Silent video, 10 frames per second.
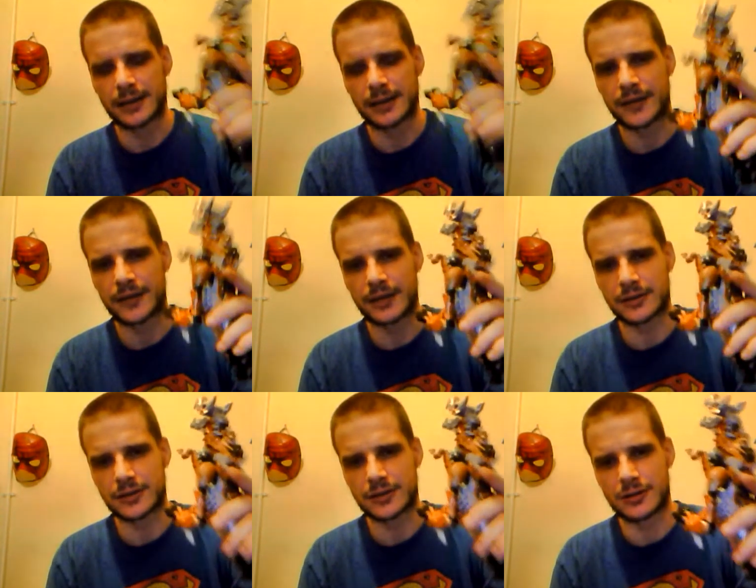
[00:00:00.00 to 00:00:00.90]
It feels
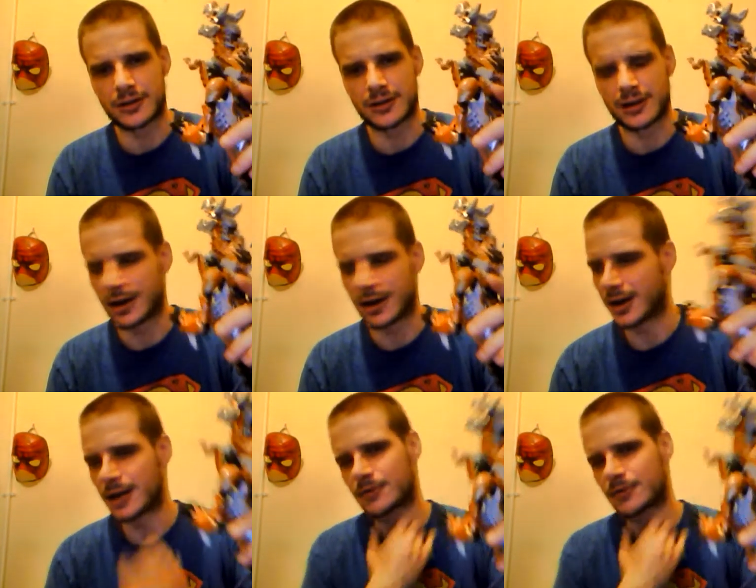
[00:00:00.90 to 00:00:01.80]
stronger. I
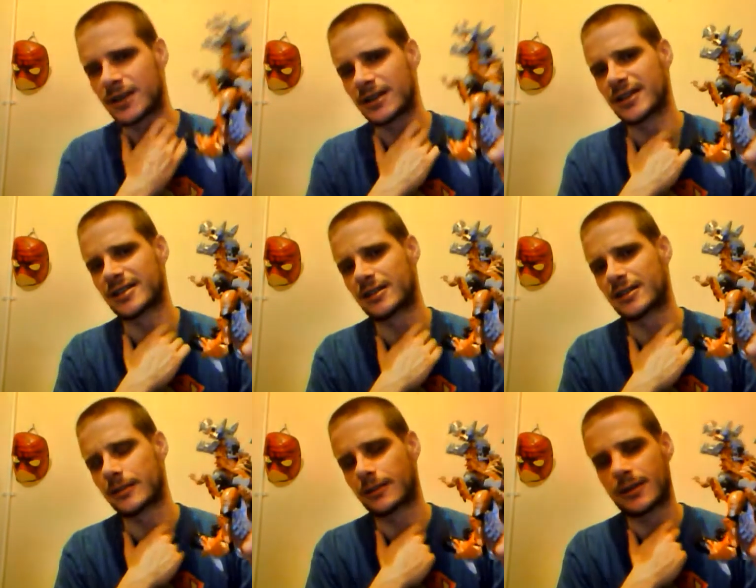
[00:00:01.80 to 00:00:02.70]
let Bradley's
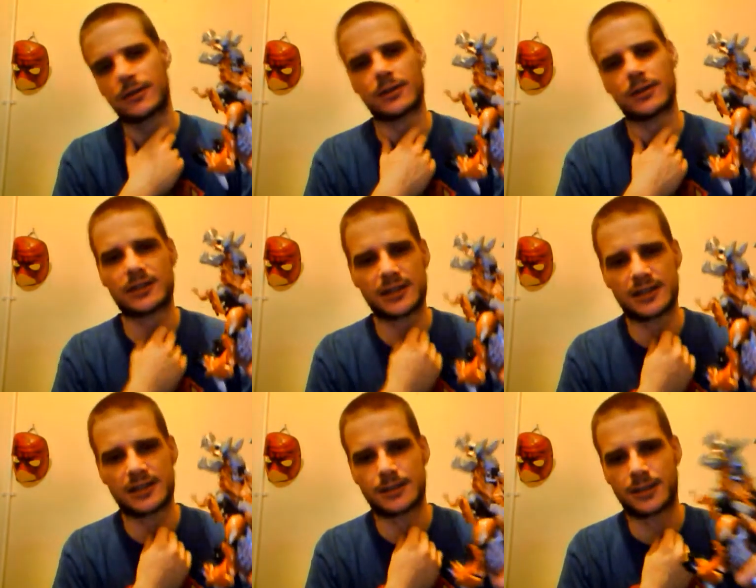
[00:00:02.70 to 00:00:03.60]
3-year-old
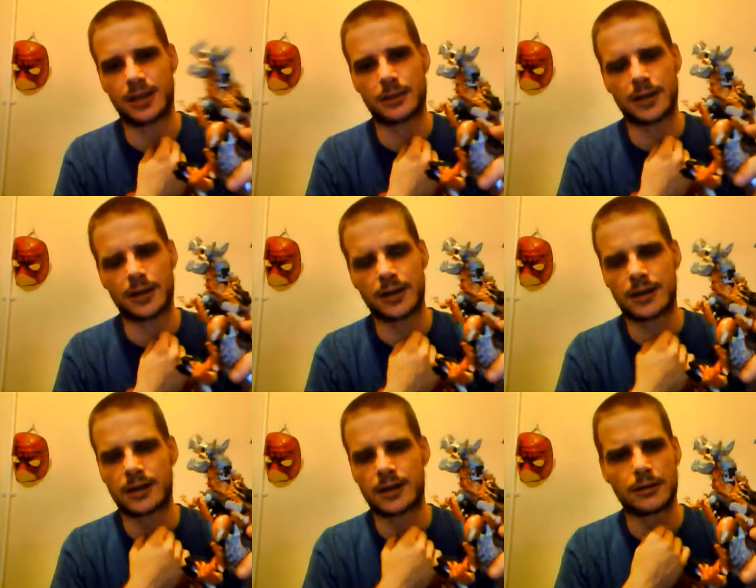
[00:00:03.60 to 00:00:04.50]
sister play with it,
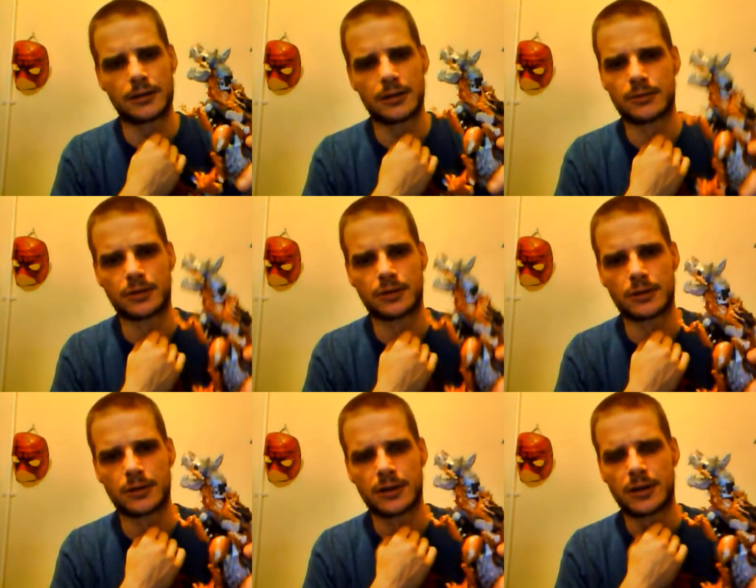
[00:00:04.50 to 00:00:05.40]
and nothing
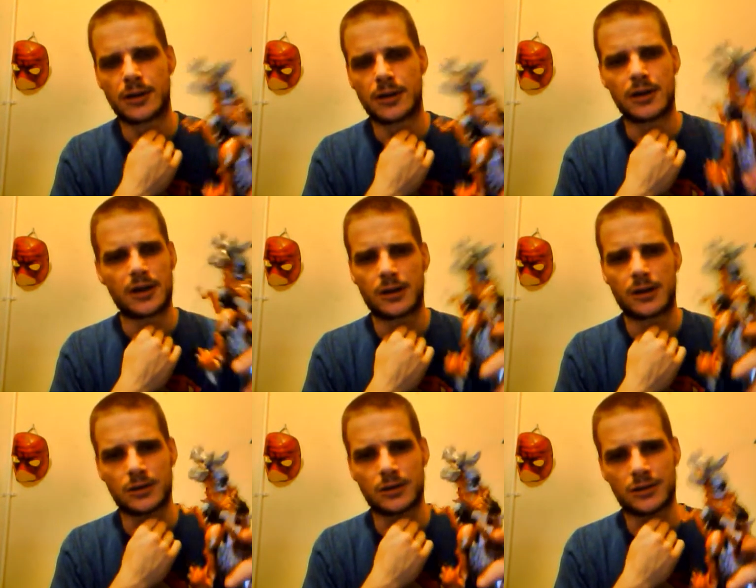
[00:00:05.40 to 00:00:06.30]
broke. I
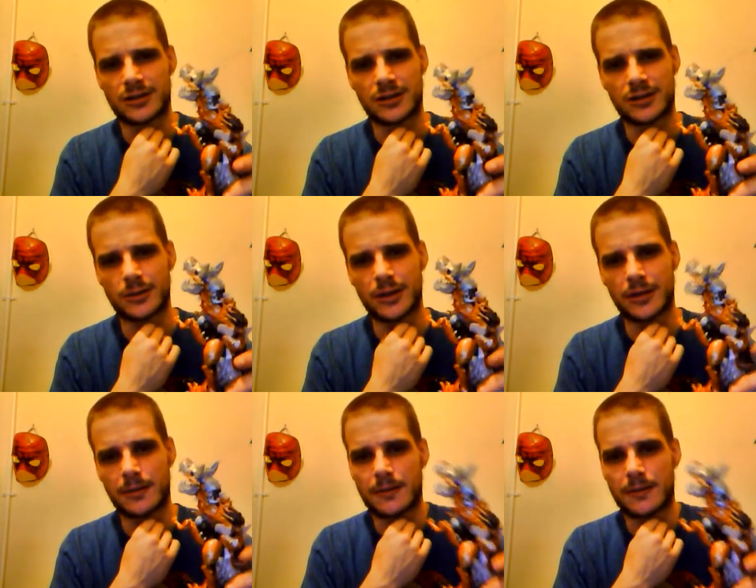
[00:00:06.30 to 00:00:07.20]
wouldn't trust her with
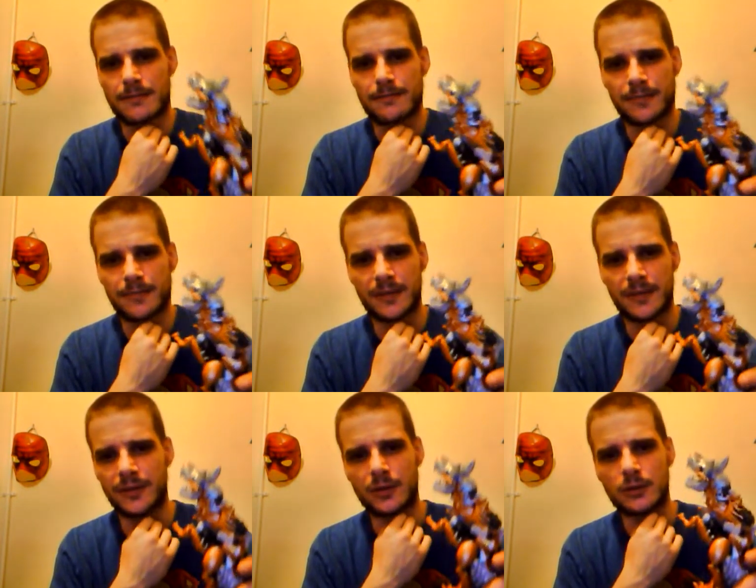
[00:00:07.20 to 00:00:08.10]
the
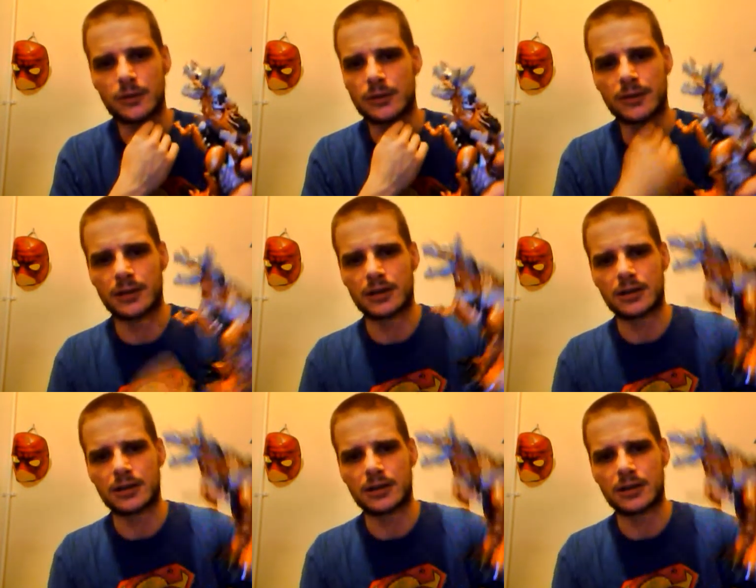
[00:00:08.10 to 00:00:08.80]
full Grimlock.